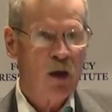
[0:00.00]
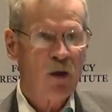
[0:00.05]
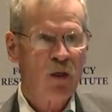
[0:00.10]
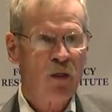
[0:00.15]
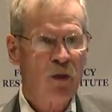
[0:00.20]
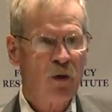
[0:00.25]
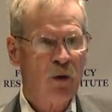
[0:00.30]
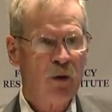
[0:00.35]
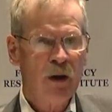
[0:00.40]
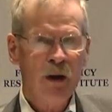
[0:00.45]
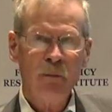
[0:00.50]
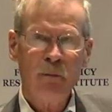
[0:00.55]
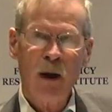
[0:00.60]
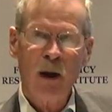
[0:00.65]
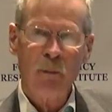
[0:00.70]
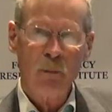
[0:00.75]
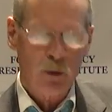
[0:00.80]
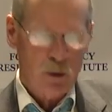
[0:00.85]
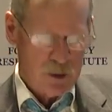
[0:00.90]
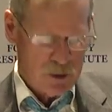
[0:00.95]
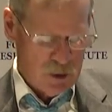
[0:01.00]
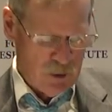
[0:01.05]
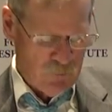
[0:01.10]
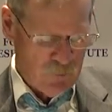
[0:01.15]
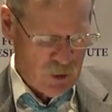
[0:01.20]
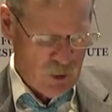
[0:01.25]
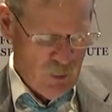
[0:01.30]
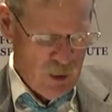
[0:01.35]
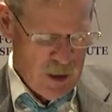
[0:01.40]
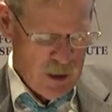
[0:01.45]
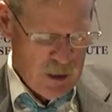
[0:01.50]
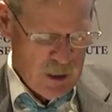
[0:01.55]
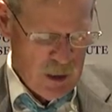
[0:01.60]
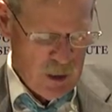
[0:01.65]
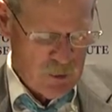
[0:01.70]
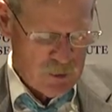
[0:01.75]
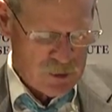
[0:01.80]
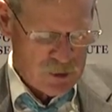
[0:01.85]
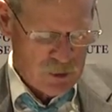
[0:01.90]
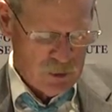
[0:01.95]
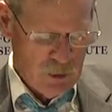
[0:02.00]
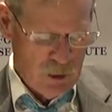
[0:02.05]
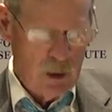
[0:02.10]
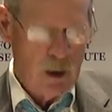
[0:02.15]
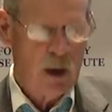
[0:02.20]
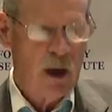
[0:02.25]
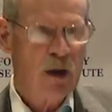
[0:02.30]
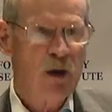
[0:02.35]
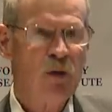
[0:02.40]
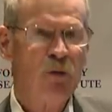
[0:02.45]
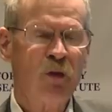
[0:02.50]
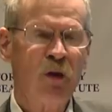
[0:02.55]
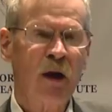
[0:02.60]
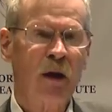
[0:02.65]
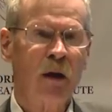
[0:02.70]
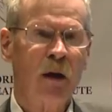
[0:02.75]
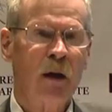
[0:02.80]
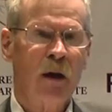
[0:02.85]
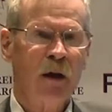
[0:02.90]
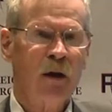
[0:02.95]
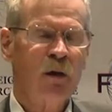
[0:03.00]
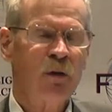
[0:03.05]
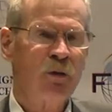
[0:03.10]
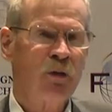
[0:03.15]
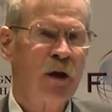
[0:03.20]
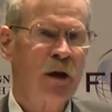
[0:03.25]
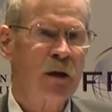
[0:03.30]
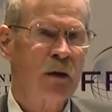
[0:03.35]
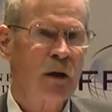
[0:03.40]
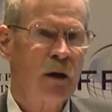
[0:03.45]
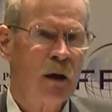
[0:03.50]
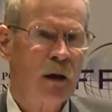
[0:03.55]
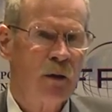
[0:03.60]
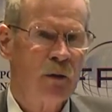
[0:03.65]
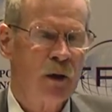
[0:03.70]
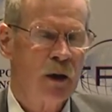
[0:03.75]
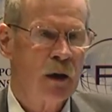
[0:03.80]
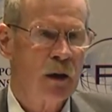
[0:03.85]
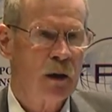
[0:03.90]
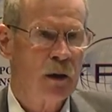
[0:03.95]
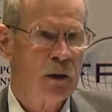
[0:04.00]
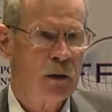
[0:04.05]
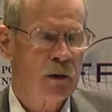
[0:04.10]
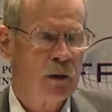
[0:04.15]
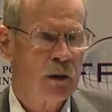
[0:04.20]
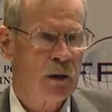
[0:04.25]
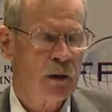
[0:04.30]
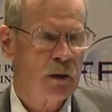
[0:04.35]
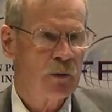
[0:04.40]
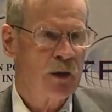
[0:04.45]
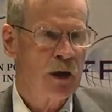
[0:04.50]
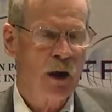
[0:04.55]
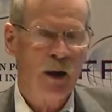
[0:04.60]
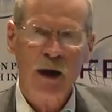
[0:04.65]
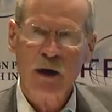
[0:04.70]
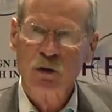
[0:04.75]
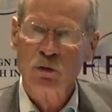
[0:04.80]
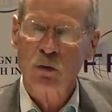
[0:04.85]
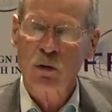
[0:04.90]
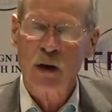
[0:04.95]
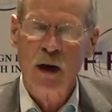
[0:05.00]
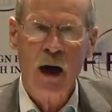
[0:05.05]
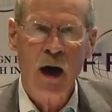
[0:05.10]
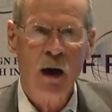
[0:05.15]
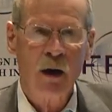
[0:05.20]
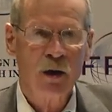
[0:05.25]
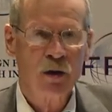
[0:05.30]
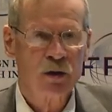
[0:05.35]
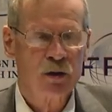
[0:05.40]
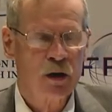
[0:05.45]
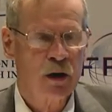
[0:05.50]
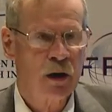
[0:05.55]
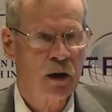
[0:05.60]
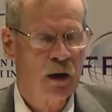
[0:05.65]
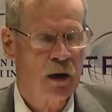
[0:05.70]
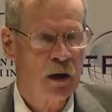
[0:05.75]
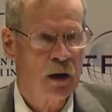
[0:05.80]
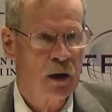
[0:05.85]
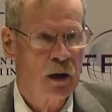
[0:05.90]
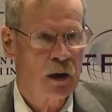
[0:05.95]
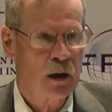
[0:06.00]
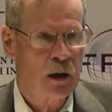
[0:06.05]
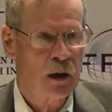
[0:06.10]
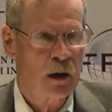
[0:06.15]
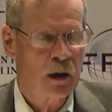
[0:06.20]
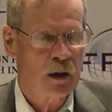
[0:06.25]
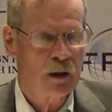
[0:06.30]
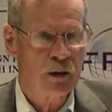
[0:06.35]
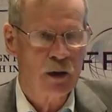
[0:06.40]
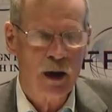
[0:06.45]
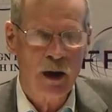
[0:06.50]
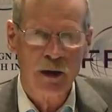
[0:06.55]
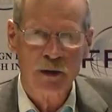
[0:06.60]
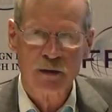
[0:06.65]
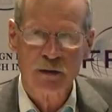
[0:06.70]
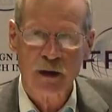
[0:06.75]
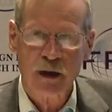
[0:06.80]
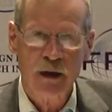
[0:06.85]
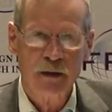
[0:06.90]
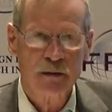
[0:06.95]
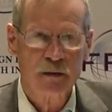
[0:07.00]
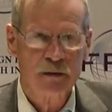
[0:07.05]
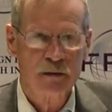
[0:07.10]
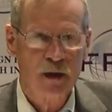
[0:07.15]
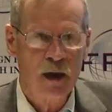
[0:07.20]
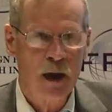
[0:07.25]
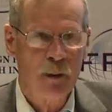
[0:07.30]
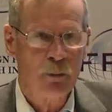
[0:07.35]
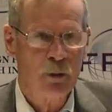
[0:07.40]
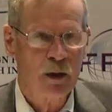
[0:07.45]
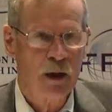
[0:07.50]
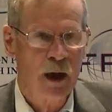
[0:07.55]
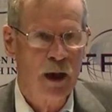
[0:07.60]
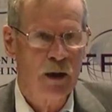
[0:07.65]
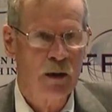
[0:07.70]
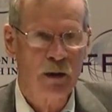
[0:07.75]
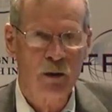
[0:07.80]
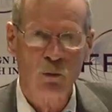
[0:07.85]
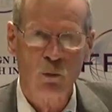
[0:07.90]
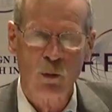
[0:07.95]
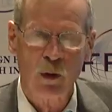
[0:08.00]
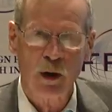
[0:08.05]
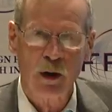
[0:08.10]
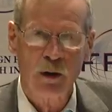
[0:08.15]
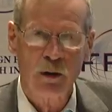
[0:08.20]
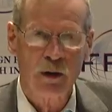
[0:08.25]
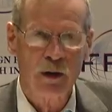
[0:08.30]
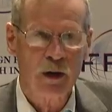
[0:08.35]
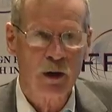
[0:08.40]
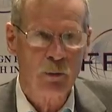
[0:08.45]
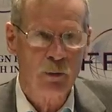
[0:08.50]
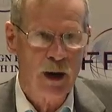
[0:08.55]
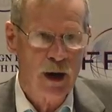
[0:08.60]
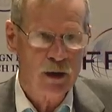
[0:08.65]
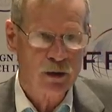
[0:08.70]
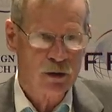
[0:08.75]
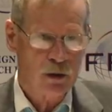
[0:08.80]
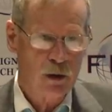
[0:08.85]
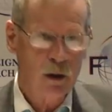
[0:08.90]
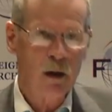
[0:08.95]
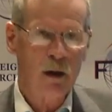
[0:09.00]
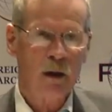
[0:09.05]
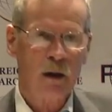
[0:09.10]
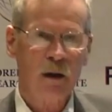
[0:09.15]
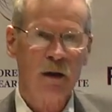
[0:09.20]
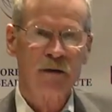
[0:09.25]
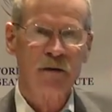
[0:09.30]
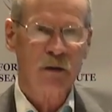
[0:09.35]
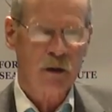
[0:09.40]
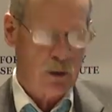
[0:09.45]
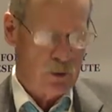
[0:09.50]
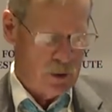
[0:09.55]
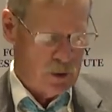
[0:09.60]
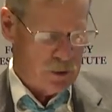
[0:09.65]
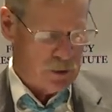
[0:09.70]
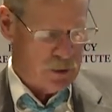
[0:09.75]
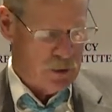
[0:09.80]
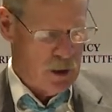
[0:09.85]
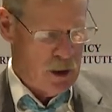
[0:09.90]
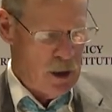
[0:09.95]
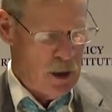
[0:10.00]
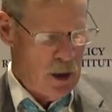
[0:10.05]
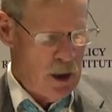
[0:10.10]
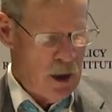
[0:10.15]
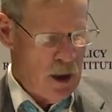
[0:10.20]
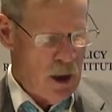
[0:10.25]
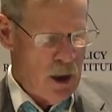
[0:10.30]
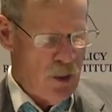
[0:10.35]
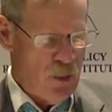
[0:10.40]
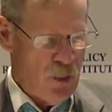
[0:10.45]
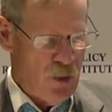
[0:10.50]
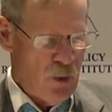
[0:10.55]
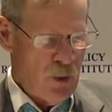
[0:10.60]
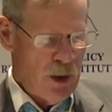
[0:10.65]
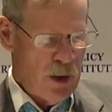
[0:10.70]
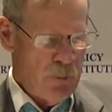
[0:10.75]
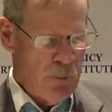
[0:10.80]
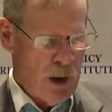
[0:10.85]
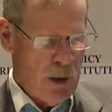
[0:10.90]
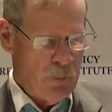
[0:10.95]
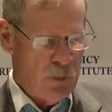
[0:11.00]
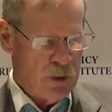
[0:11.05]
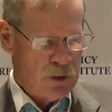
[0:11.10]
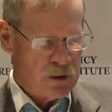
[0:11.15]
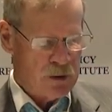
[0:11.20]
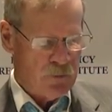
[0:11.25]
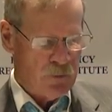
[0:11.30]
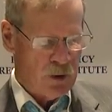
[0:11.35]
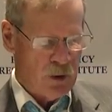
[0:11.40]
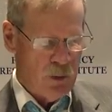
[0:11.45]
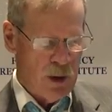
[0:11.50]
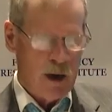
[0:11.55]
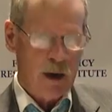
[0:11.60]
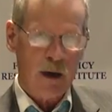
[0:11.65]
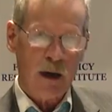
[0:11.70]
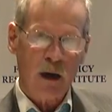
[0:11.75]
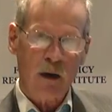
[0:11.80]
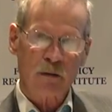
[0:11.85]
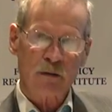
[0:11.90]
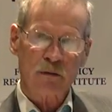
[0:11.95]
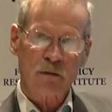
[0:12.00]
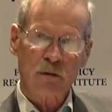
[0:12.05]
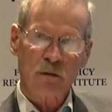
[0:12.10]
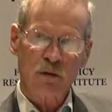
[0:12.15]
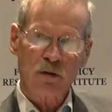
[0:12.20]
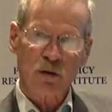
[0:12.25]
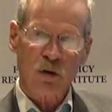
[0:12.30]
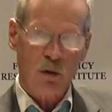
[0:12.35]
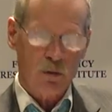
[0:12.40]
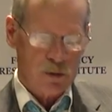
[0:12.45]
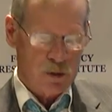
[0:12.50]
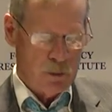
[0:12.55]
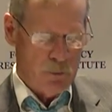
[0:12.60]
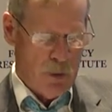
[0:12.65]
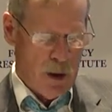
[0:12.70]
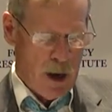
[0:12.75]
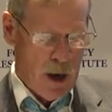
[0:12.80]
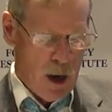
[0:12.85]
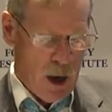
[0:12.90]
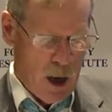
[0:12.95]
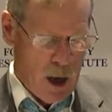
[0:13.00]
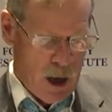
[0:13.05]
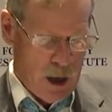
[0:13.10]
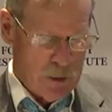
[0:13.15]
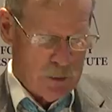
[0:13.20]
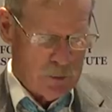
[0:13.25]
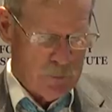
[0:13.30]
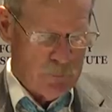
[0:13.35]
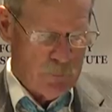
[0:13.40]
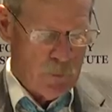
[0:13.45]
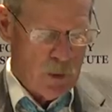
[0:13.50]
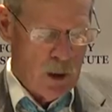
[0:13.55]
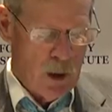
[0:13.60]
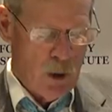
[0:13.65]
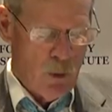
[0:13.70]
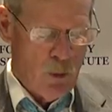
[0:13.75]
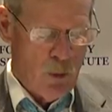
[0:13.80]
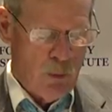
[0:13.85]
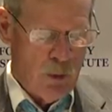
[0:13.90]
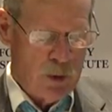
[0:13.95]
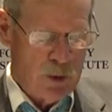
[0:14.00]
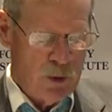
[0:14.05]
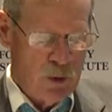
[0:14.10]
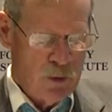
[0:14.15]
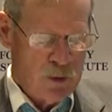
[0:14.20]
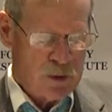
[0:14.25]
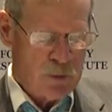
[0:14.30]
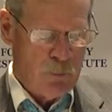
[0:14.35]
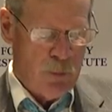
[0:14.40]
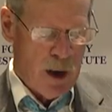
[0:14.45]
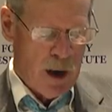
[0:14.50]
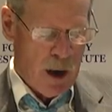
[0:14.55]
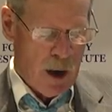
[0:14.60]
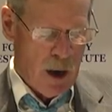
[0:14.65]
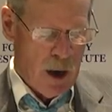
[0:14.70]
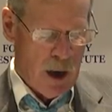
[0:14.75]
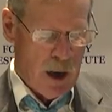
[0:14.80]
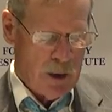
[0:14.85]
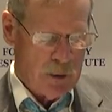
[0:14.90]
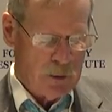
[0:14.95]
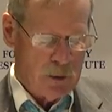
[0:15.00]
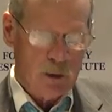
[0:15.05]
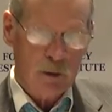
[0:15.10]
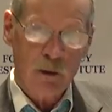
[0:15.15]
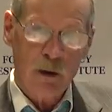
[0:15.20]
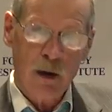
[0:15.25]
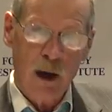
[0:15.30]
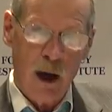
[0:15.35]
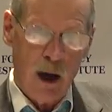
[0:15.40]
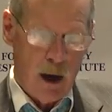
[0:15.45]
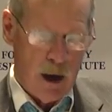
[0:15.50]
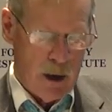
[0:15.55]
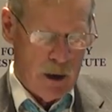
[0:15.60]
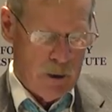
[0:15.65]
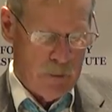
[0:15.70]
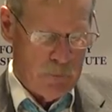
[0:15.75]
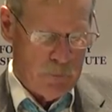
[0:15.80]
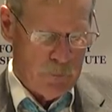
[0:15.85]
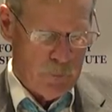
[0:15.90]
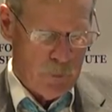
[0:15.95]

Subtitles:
30 members of the Great Council, you think the Electoral College in the United States is complicated and weird and irrational? Listen to this. 30 members of the Great Council, chosen by lot, were reduced by lot to 9.